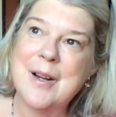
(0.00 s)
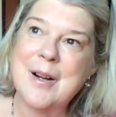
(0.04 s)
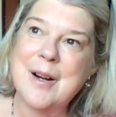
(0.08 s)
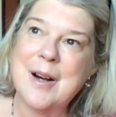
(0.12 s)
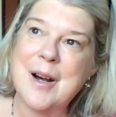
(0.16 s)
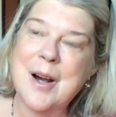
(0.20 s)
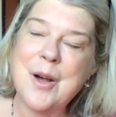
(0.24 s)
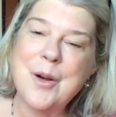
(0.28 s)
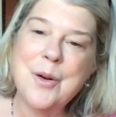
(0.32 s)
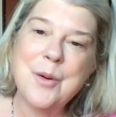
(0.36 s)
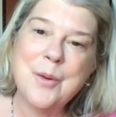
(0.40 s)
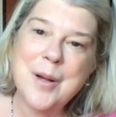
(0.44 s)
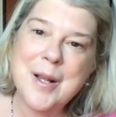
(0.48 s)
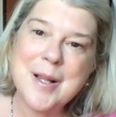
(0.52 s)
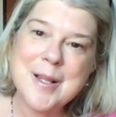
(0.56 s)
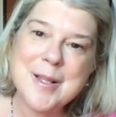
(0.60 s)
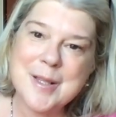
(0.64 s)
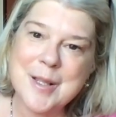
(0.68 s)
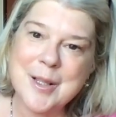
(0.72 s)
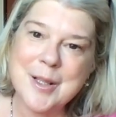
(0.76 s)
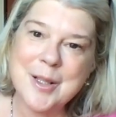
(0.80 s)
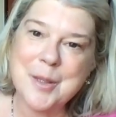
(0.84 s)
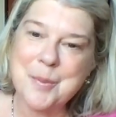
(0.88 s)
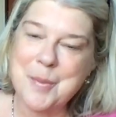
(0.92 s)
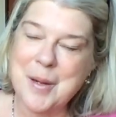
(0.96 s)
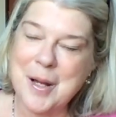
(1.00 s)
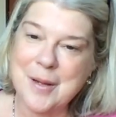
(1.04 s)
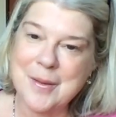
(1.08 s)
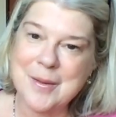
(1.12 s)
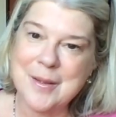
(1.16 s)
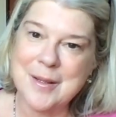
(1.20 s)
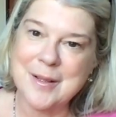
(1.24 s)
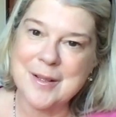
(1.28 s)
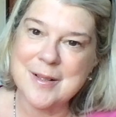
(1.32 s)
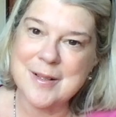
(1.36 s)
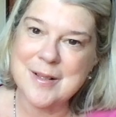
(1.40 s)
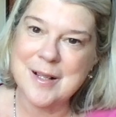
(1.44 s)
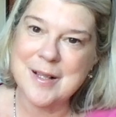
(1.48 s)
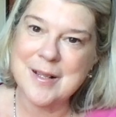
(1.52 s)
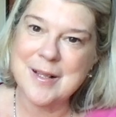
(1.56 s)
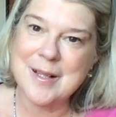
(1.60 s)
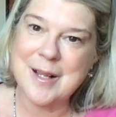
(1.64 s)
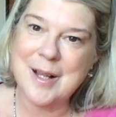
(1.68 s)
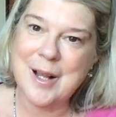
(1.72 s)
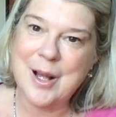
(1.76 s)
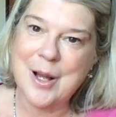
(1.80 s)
I always think about things like that.